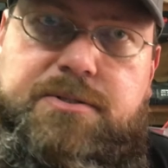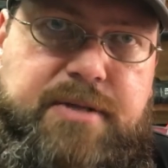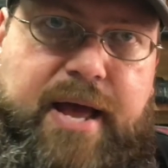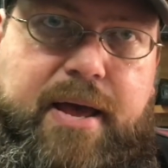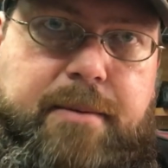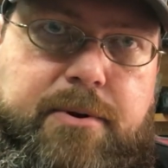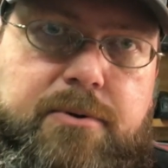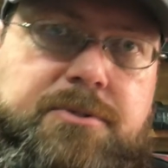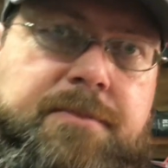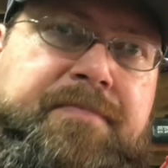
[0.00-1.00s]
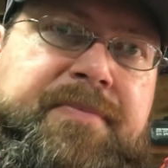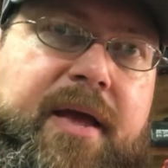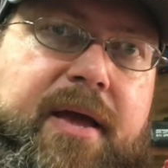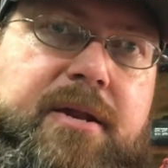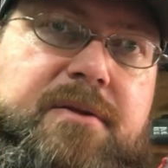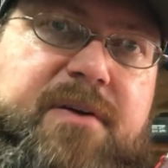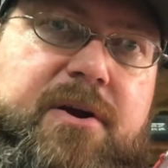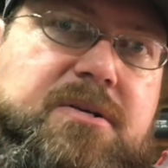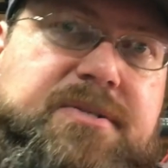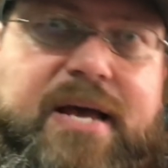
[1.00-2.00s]
diameters and in
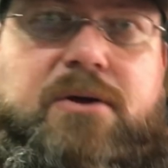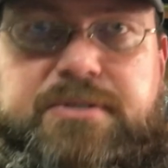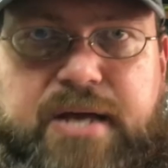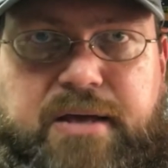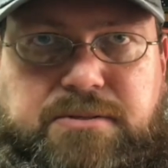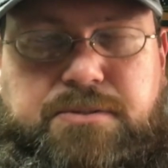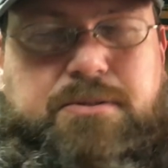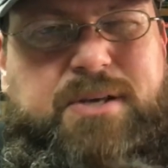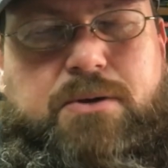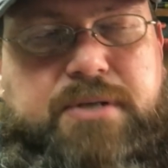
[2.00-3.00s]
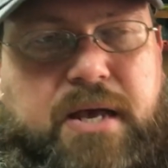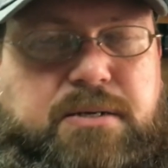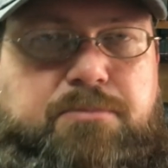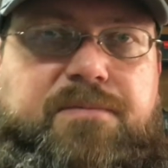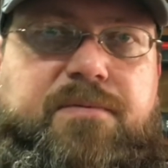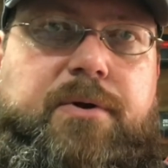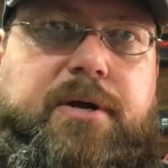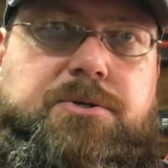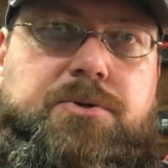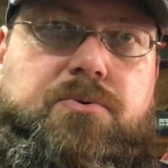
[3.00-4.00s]
various cell sizes. Cell size I'm
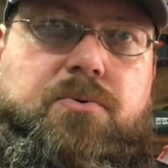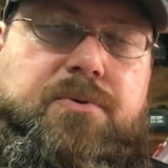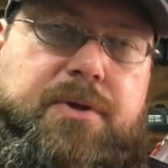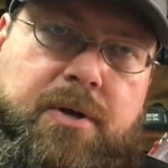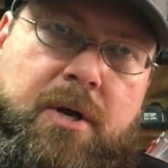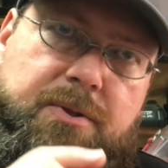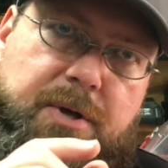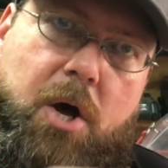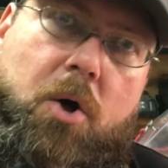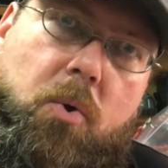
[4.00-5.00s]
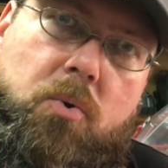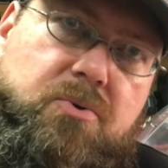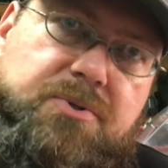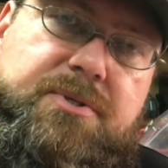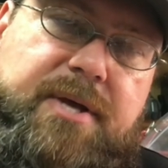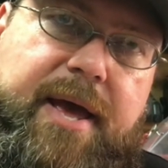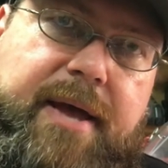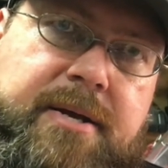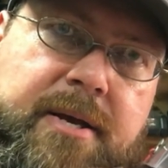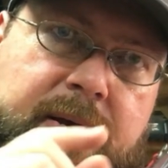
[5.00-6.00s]
referring to are the holes
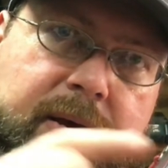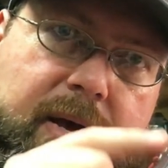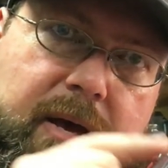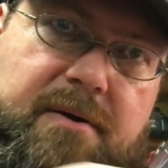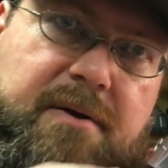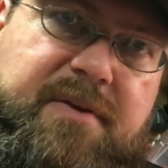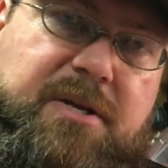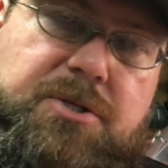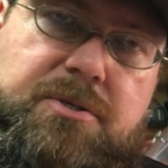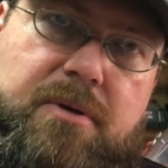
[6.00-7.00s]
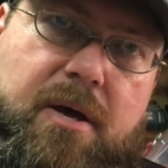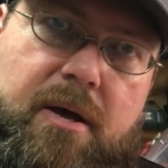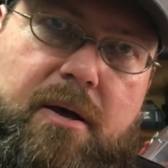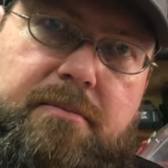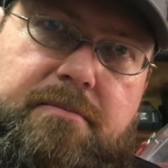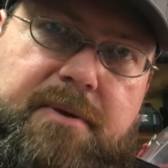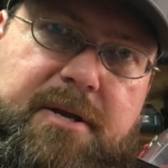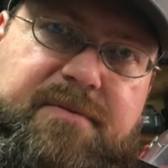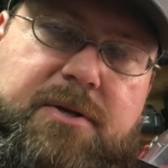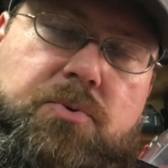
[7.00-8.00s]
that of each
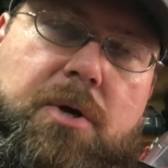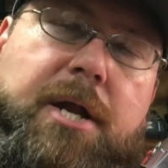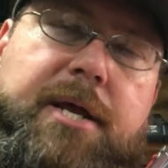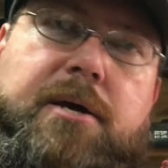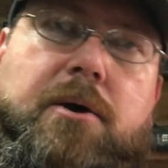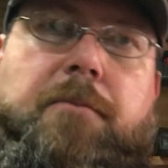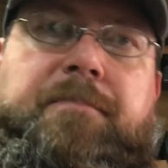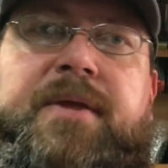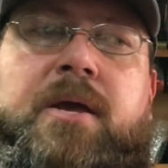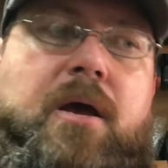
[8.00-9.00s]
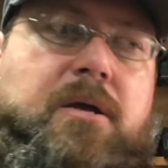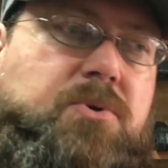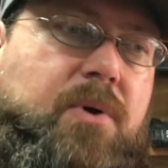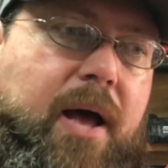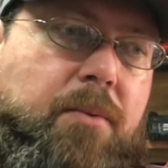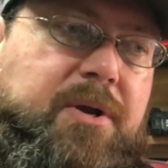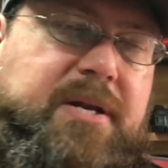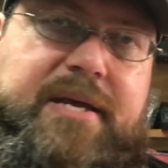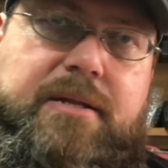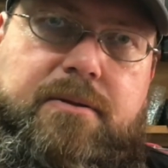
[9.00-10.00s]
individual honeycomb. And so I wanted
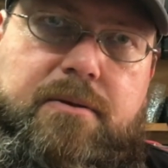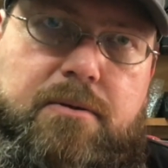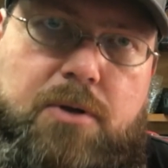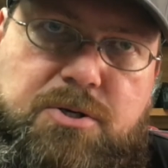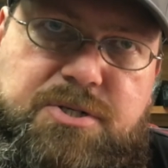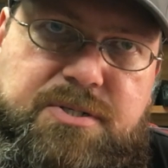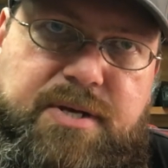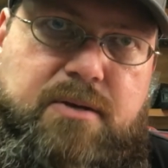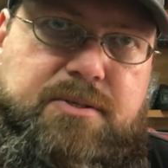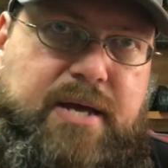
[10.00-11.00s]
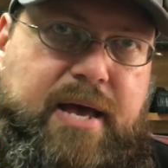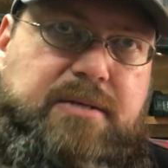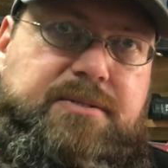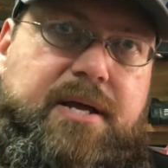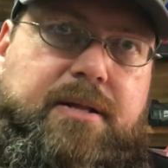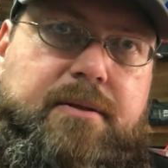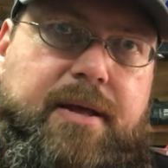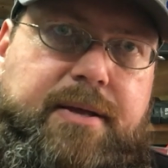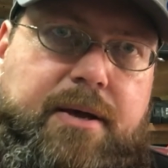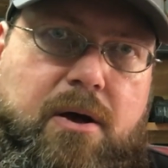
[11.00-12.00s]
to get the largest cell size
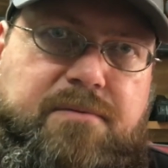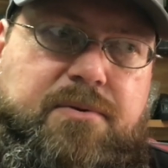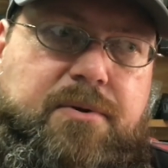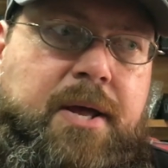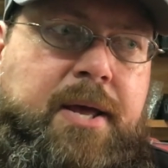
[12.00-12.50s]
that they offered,